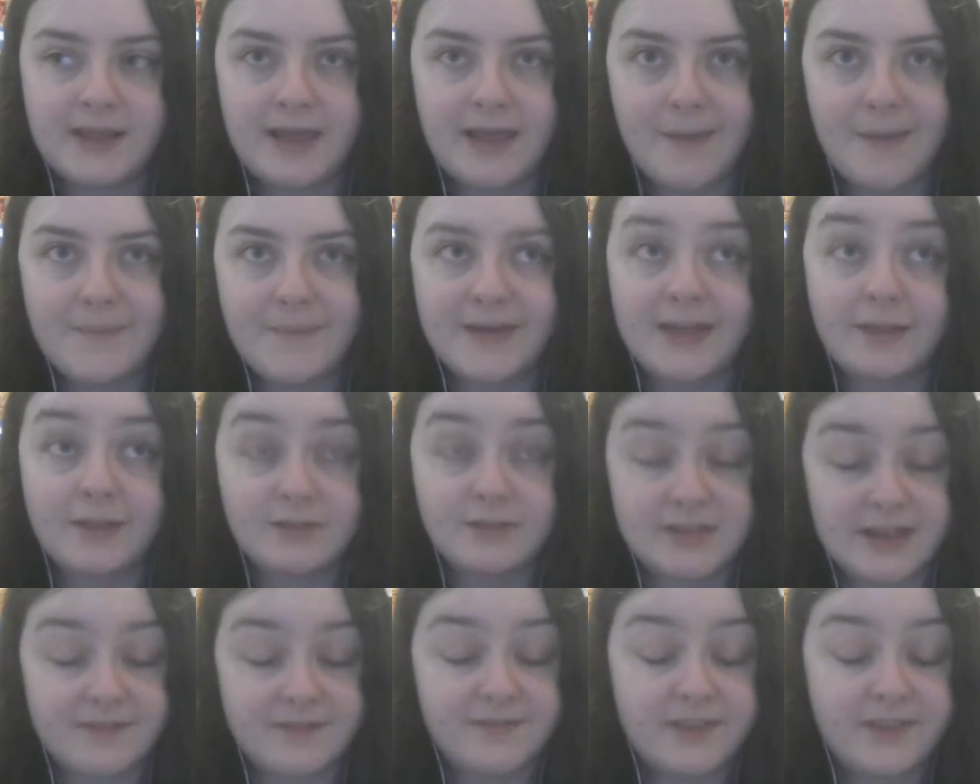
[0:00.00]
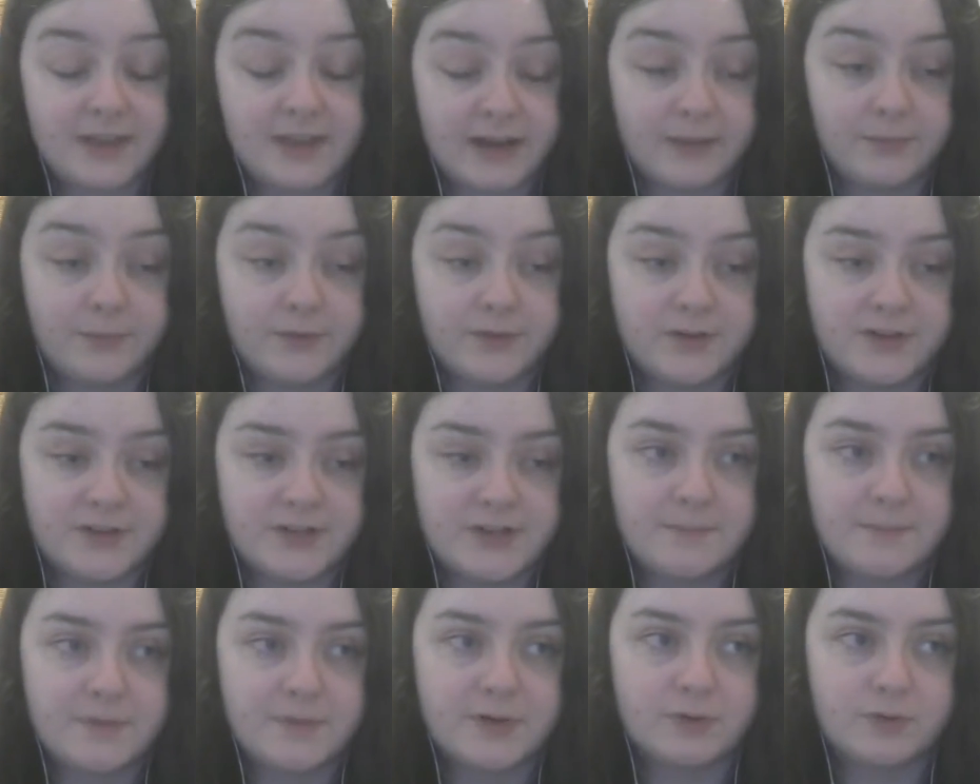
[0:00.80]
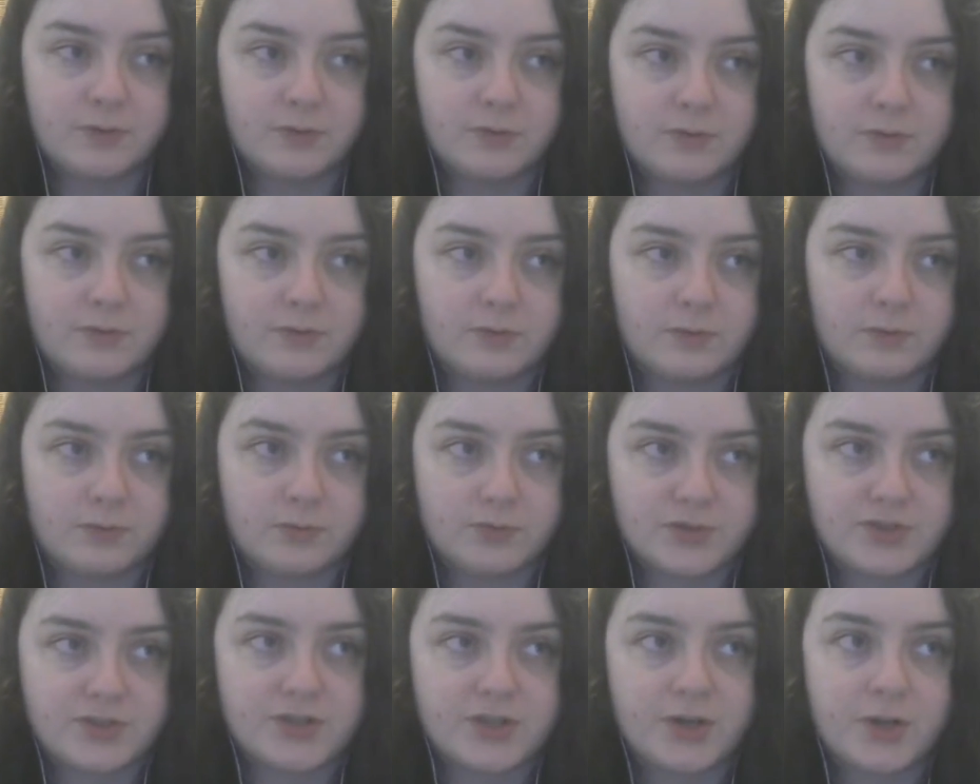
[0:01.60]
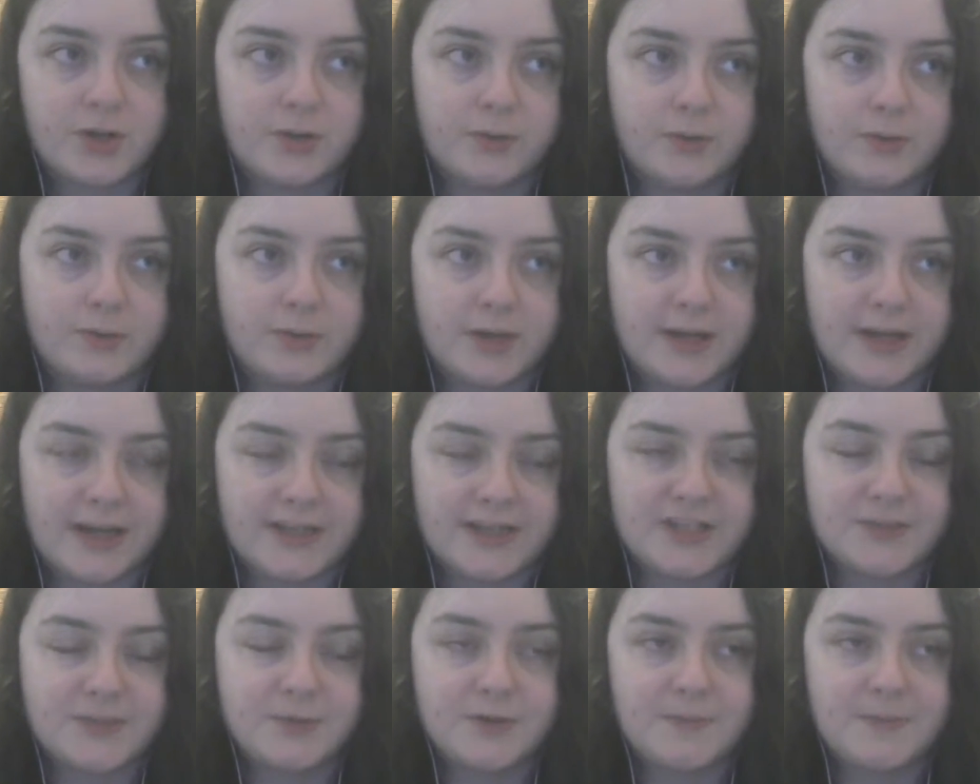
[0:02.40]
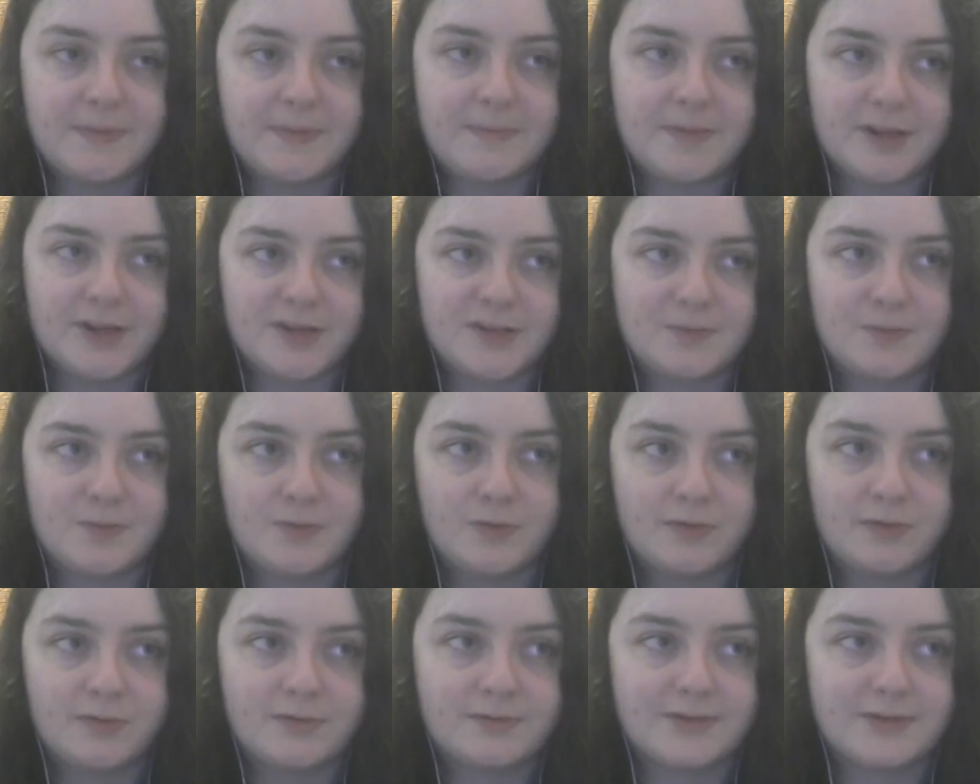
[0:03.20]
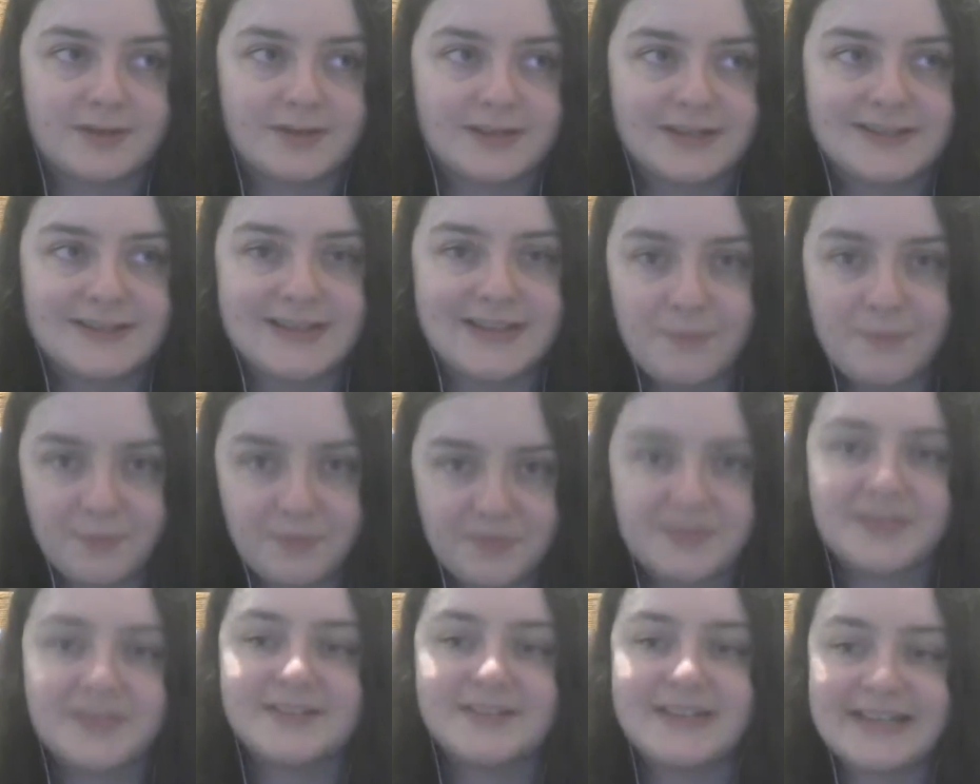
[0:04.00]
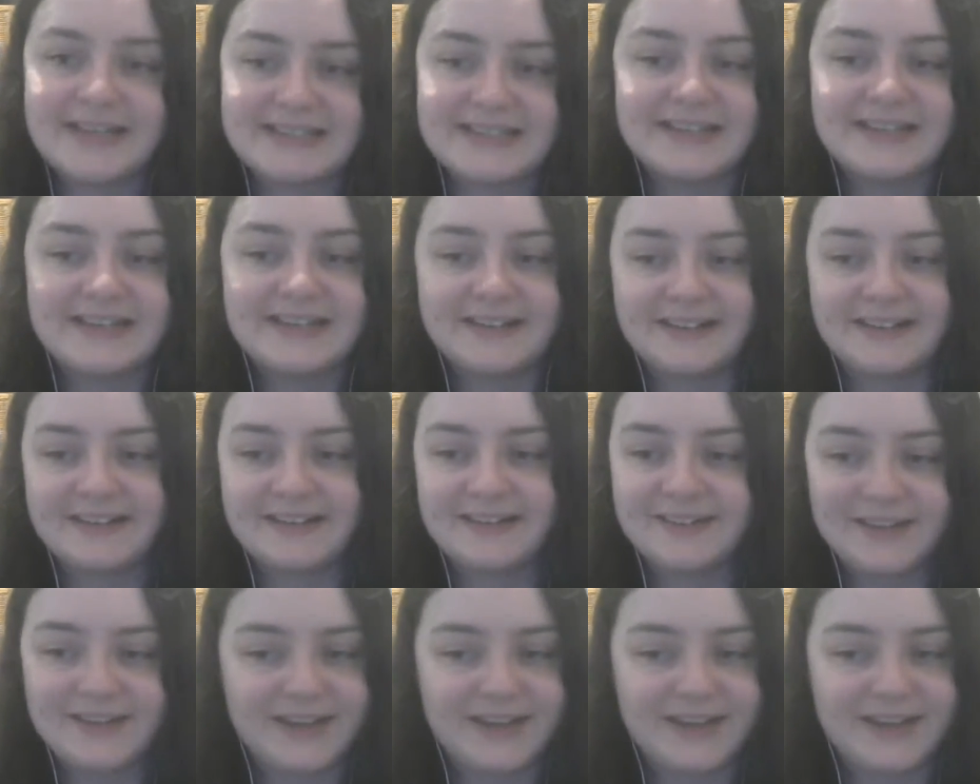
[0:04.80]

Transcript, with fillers: Abigail definitely would have done, but also, and she would have been much more content with the testing.